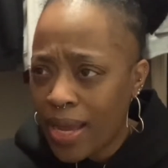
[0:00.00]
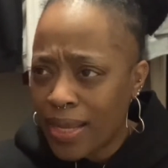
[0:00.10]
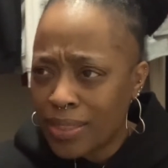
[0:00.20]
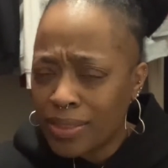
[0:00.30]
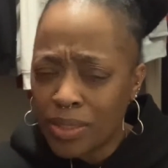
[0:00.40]

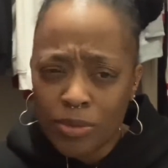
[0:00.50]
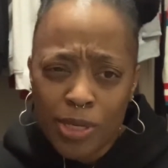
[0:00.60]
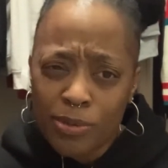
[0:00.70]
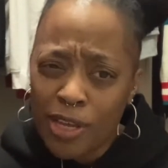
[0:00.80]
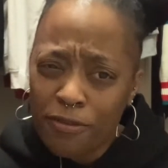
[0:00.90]
and sometimes
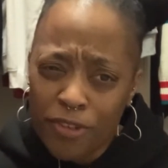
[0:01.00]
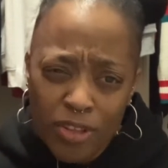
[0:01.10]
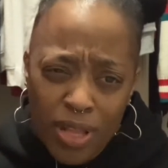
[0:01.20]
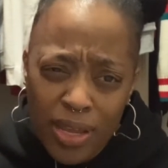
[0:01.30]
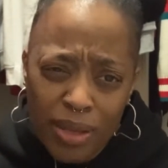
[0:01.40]
I feel
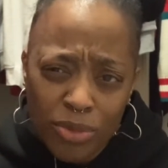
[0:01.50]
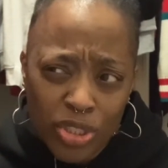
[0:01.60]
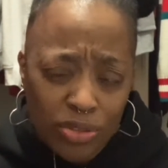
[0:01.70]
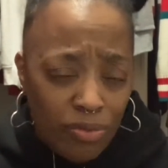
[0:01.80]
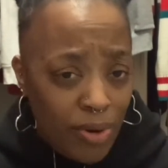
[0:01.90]
like I'm just
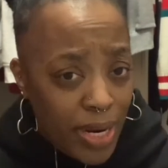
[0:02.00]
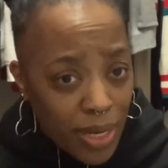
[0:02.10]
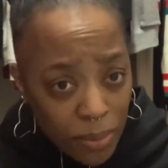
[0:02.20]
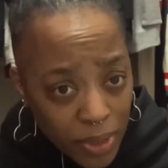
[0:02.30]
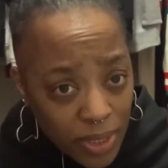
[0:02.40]

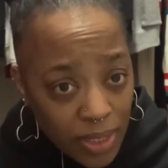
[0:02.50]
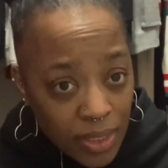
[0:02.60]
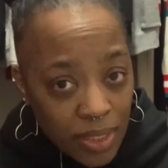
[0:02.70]
rambling